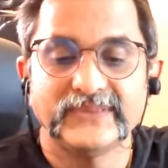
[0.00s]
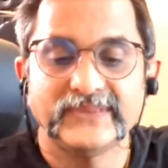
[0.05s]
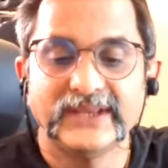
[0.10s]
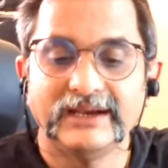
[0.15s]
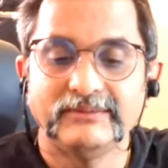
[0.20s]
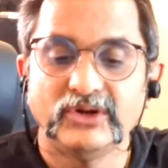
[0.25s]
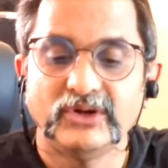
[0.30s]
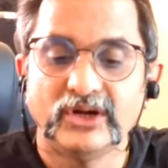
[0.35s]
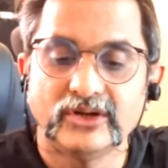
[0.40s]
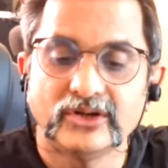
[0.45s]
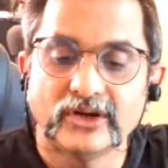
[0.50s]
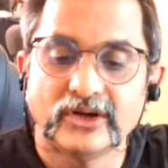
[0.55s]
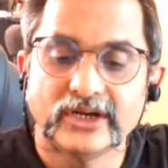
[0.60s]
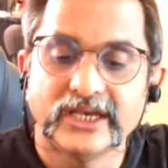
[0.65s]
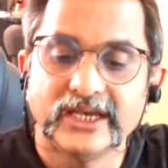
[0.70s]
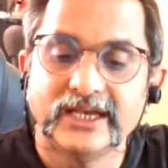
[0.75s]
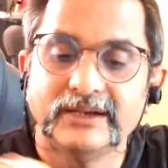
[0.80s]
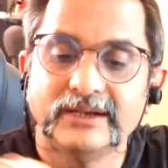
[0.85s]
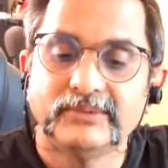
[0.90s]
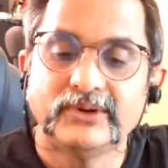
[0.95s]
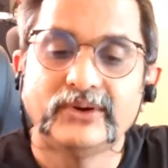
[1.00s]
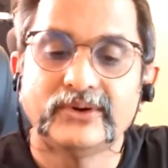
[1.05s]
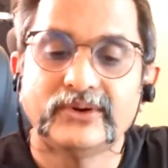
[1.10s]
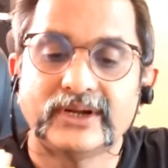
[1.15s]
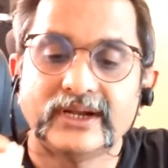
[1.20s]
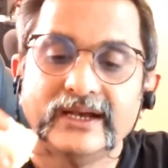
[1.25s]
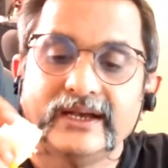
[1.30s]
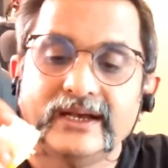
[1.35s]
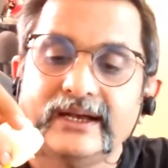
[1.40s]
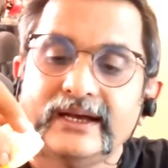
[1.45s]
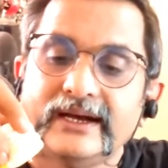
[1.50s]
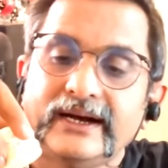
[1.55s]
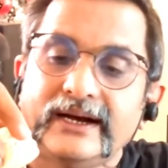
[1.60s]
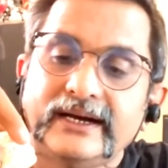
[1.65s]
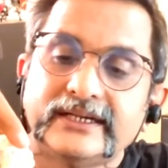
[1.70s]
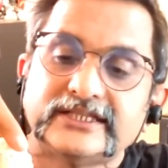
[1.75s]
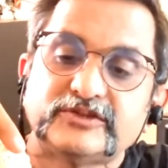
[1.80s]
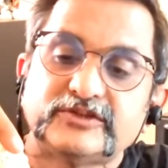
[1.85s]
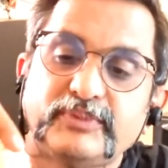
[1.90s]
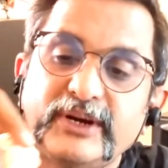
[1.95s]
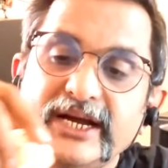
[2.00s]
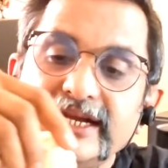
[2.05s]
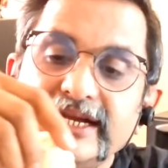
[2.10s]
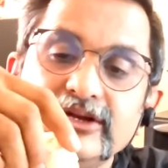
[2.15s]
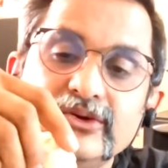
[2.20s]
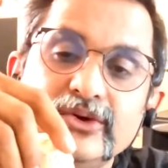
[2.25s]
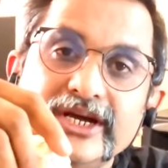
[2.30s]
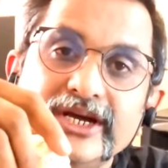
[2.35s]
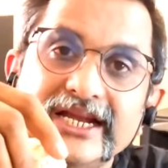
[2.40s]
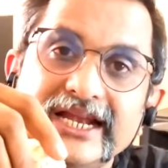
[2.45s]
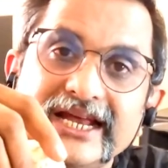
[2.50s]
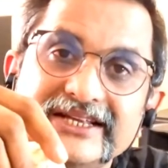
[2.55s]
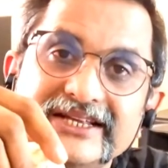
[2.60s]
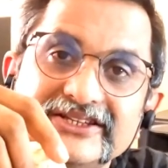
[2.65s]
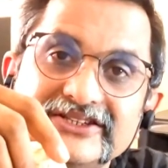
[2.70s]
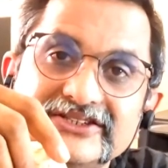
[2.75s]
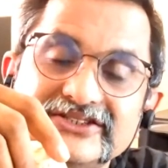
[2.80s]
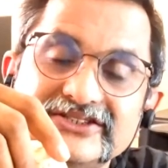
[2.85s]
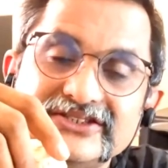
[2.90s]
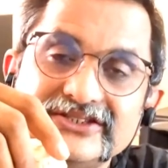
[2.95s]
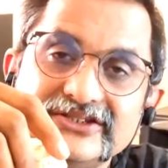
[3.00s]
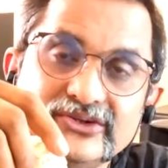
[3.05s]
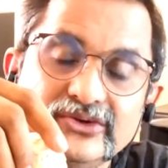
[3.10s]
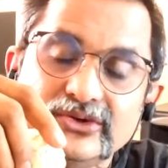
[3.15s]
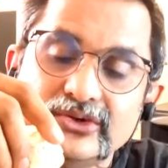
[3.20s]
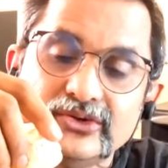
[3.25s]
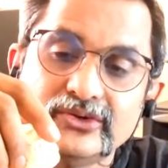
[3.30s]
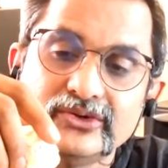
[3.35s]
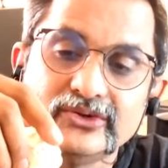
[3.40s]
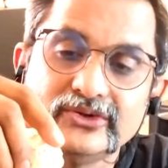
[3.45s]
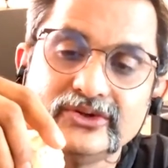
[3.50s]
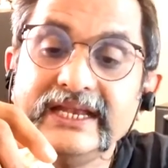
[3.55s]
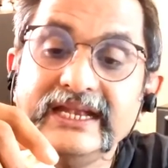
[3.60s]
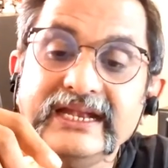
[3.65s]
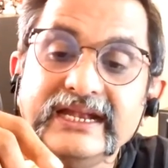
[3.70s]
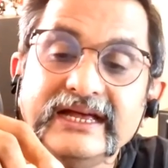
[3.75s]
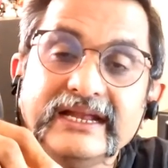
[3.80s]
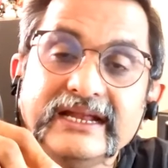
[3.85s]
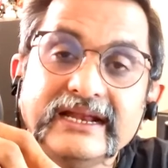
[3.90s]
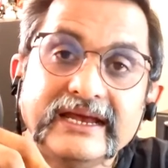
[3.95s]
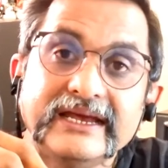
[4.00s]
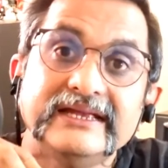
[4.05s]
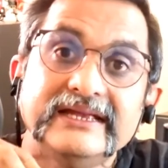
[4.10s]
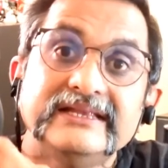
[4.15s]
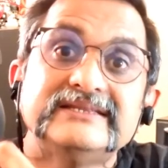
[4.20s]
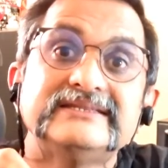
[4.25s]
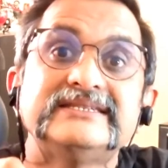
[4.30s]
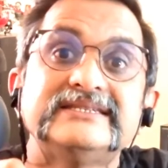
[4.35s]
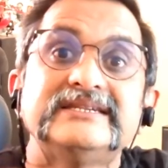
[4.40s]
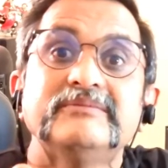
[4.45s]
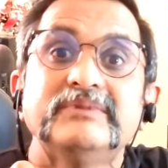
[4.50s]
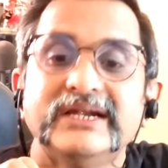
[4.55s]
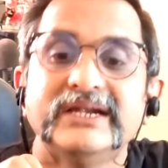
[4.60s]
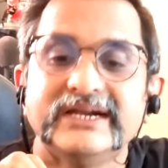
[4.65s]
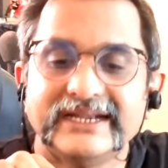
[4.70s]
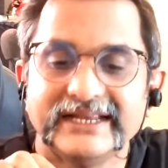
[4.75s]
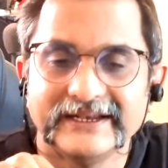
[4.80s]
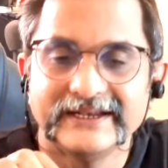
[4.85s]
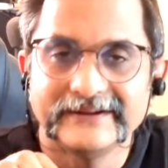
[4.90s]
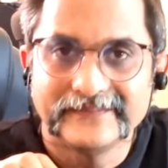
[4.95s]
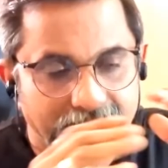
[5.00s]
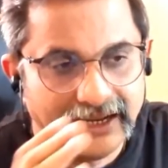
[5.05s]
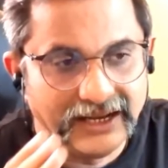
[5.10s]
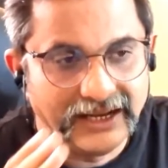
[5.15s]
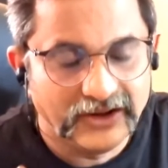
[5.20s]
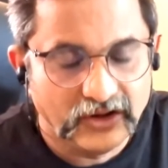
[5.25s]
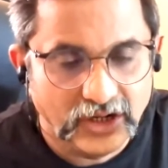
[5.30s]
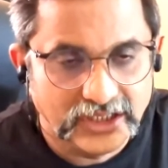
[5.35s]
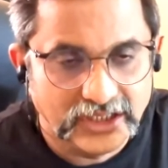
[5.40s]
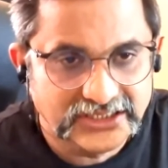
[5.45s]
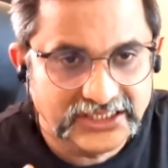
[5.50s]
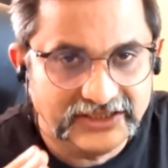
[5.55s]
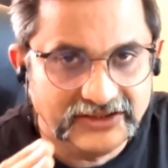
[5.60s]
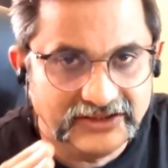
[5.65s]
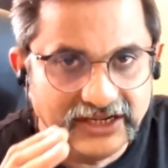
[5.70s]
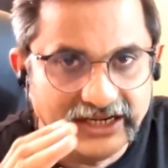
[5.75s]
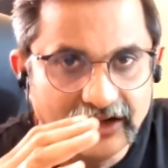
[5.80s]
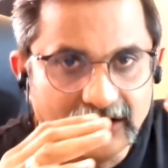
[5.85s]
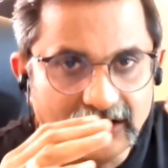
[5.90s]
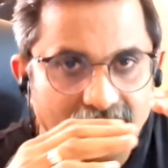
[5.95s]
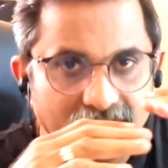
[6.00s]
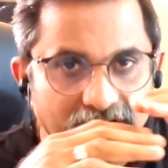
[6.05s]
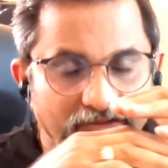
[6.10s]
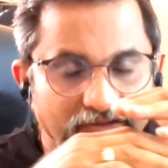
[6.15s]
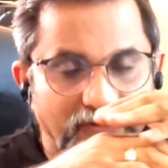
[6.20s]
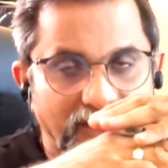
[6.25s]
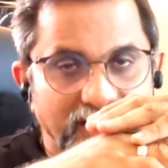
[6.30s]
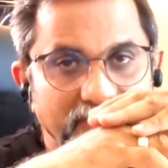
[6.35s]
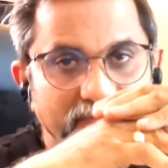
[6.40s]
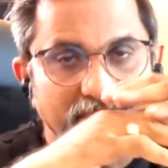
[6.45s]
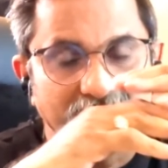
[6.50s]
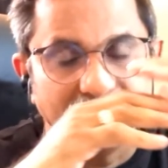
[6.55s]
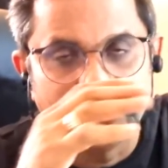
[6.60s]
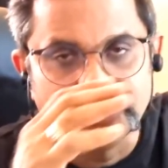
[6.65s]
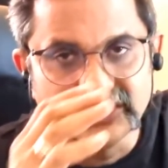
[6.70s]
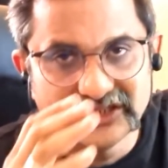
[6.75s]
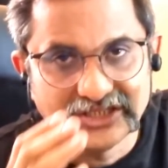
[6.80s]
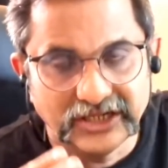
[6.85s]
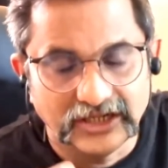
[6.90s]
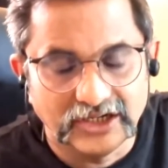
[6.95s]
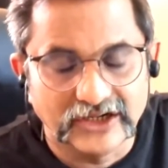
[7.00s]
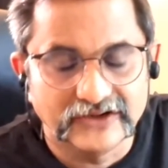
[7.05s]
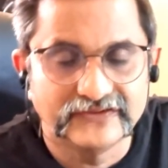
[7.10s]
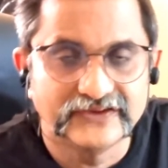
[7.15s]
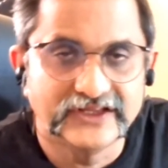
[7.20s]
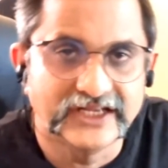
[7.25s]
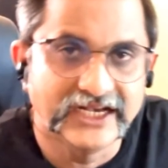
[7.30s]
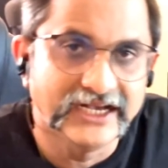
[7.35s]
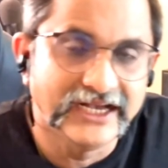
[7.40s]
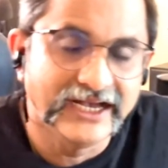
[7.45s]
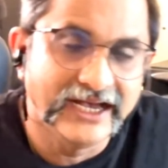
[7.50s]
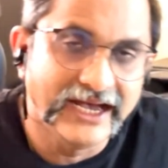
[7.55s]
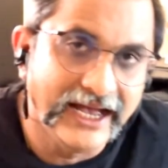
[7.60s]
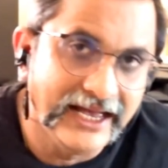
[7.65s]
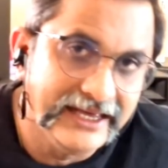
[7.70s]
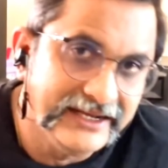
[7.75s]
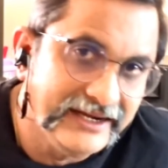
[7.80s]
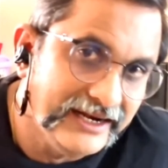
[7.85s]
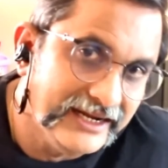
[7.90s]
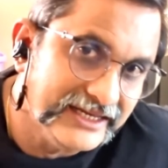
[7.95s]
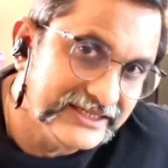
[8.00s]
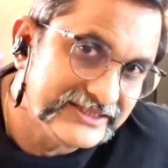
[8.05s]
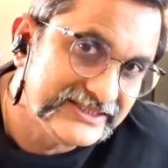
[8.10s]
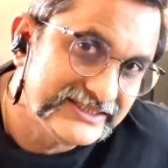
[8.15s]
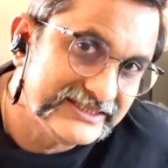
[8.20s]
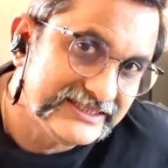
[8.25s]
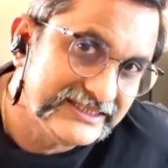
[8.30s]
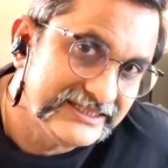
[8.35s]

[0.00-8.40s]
I am not talking about a spine going like this. No, inner instability. Concentric fibrils of the annulus